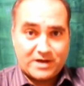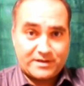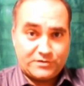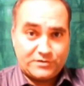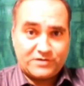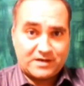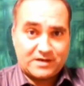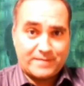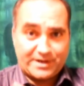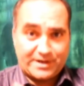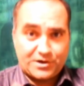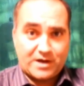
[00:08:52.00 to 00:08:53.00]
You talk
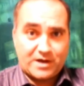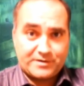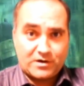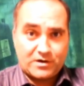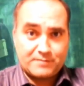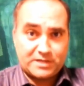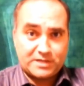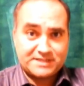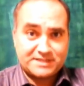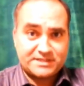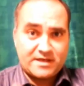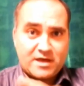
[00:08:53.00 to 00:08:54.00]
about a god
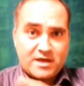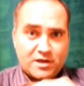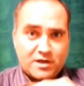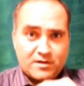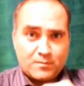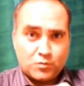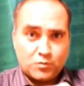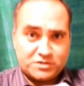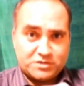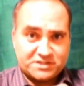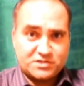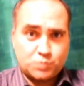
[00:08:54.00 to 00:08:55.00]
complex.
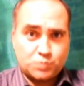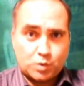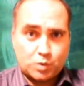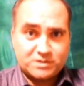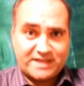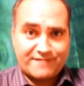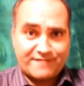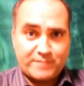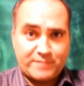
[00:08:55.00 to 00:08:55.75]
Just as words have